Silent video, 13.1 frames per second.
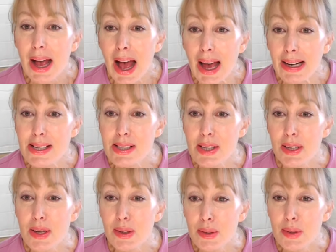Alison,
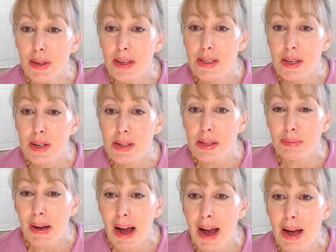you always use the
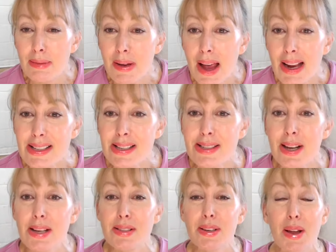BAM
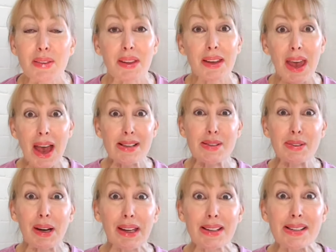exercise clothing. Yeah, it's
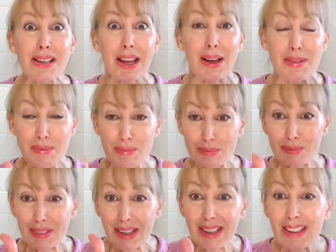great, isn't it?
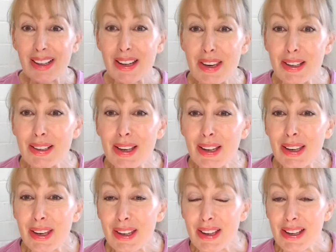Good,
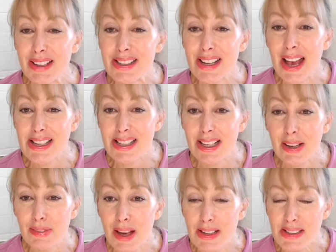good, good. Yes, I
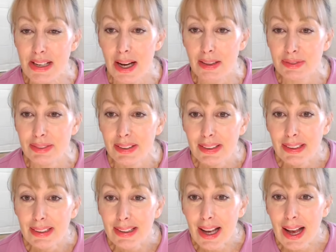love that stuff.
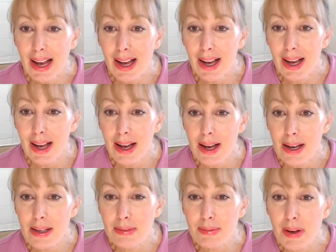
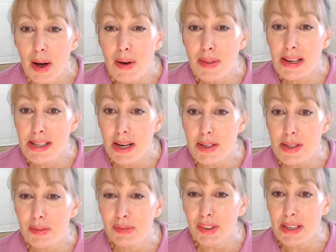Oh, they sent you
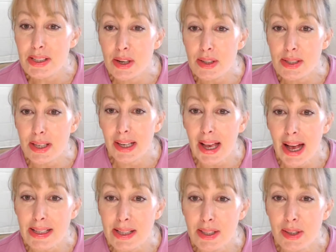some free socks and a
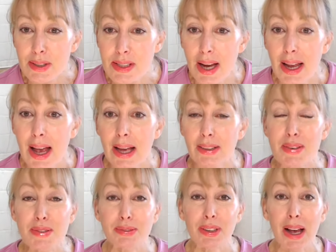catalogue, Diane.
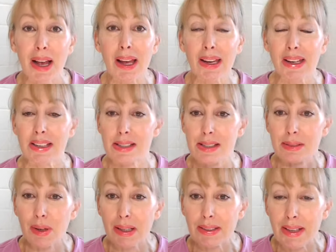Great.
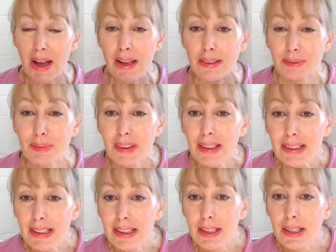Well done.
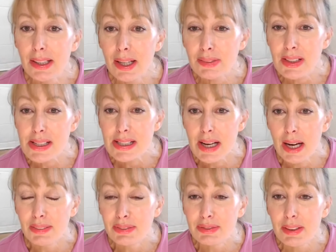Lovely
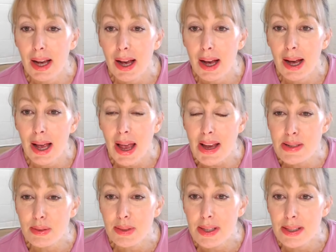stuff.
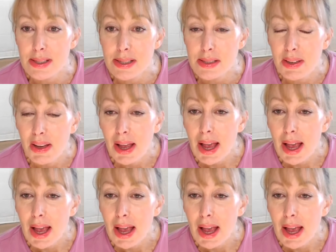Edward's